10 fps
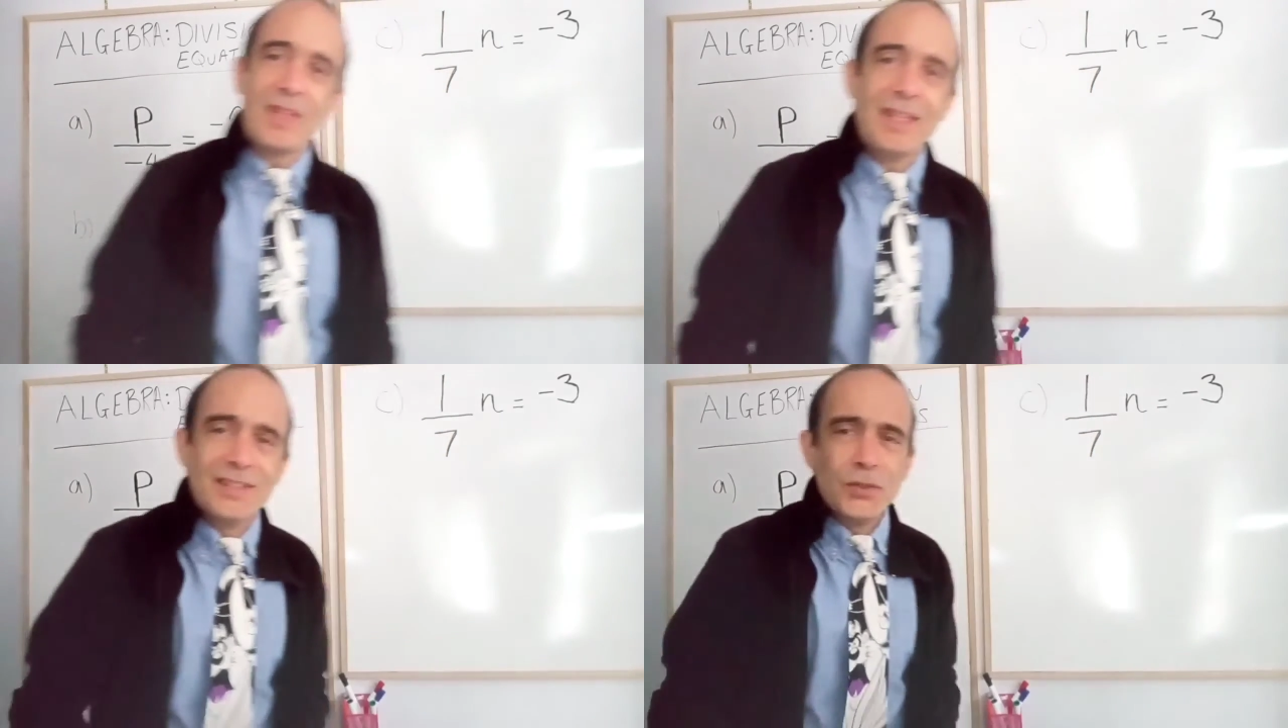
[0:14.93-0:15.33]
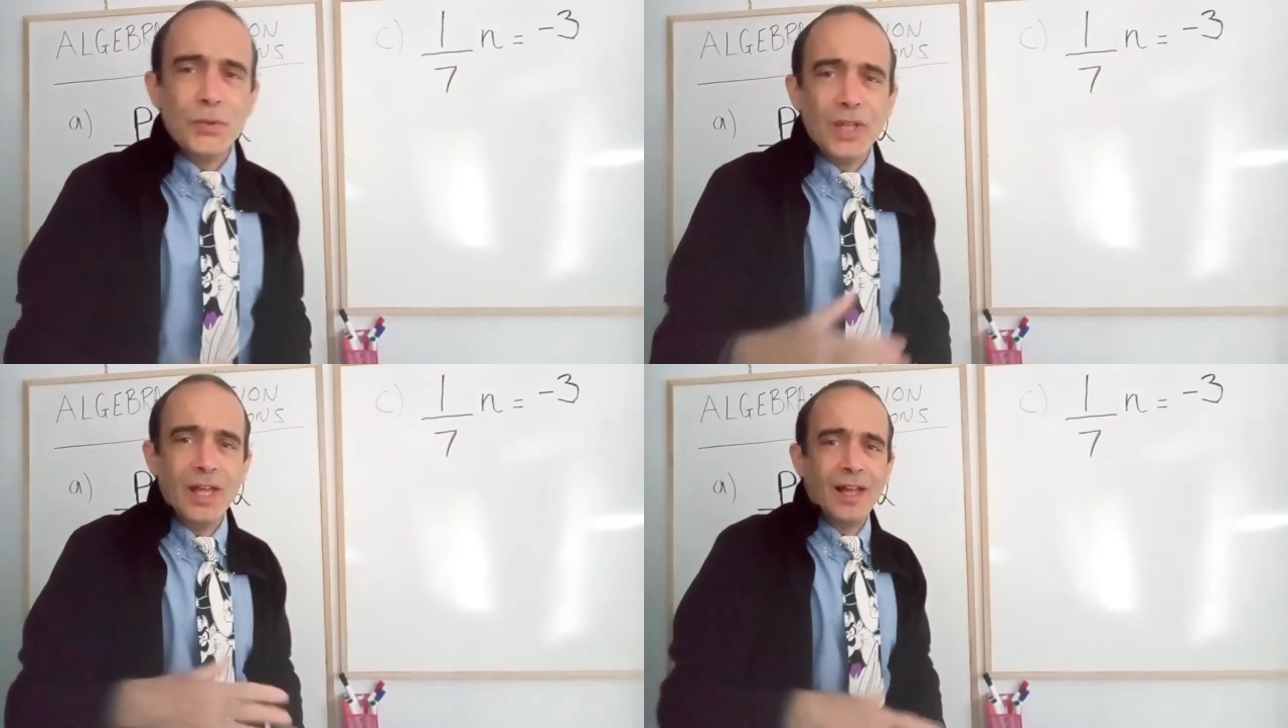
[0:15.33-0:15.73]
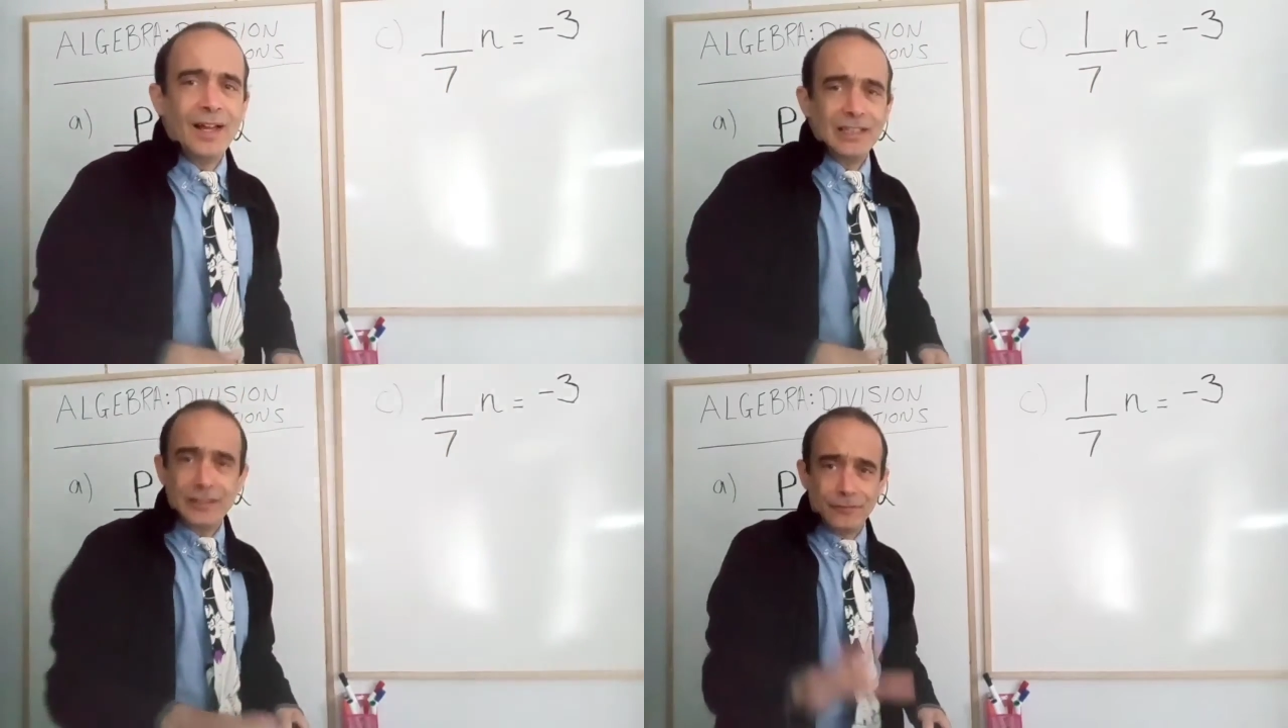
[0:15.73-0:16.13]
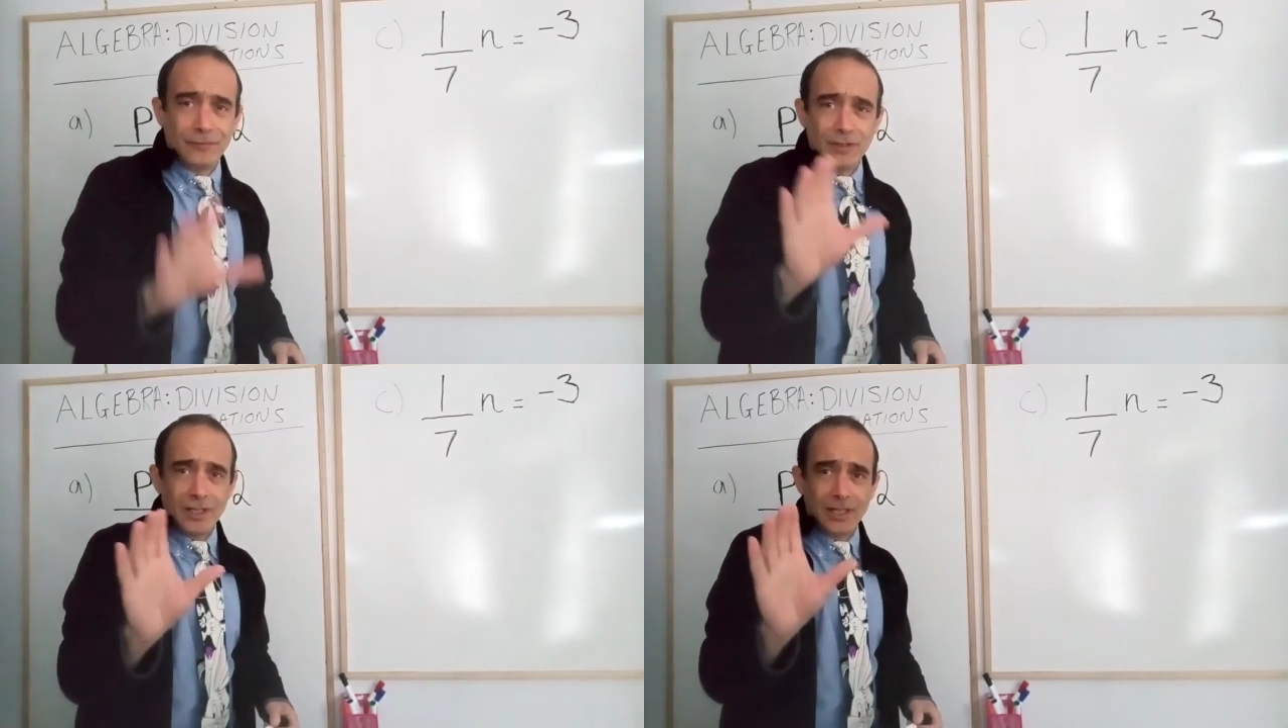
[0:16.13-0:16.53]
So
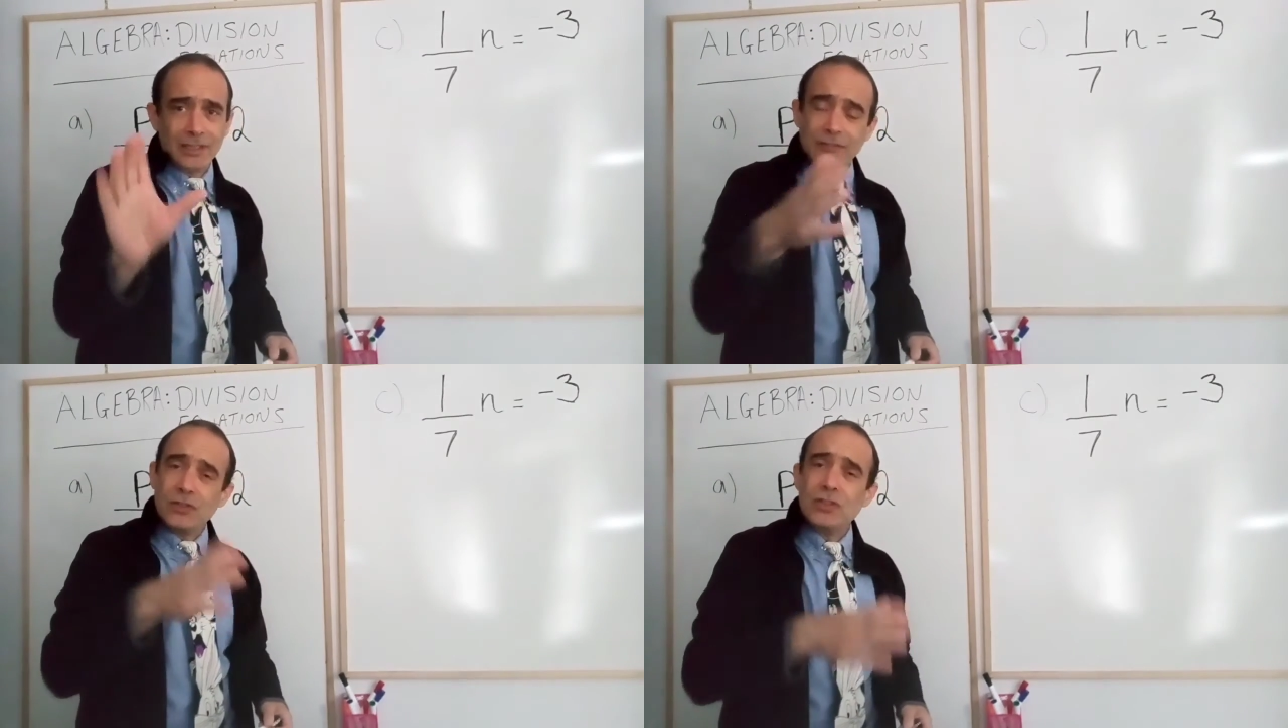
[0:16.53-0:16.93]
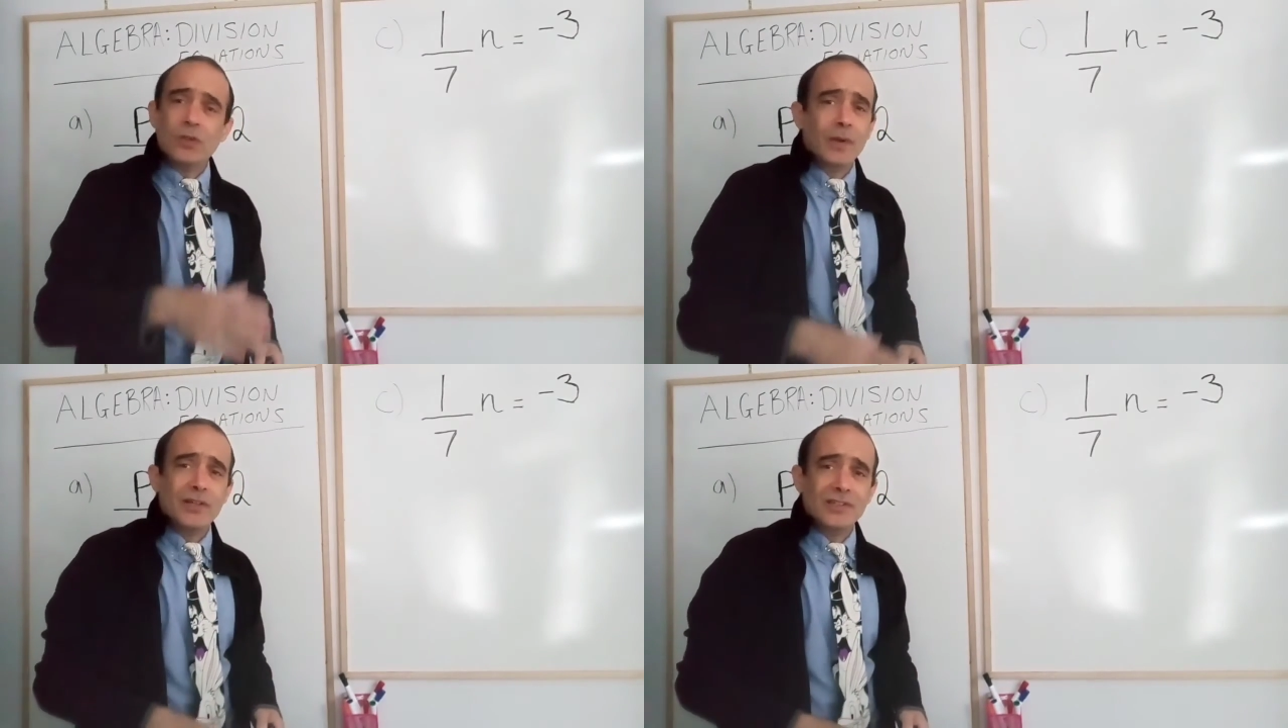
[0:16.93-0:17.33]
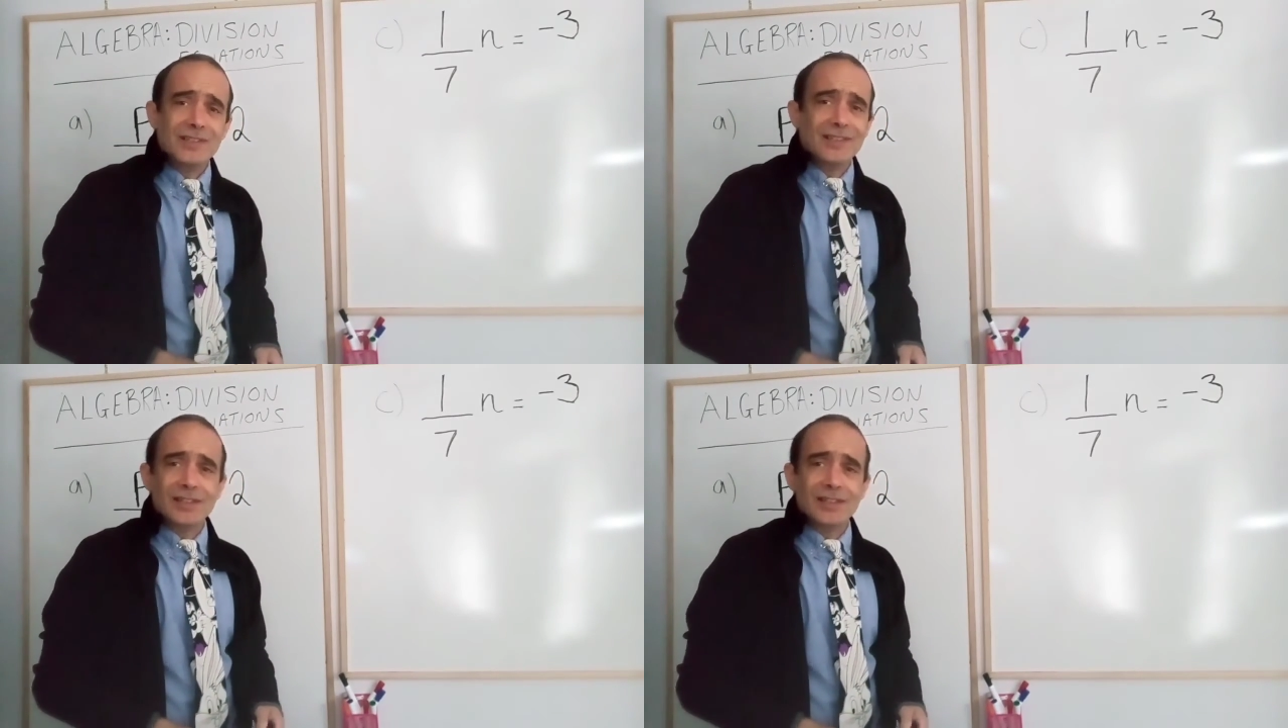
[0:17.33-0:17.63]
division equations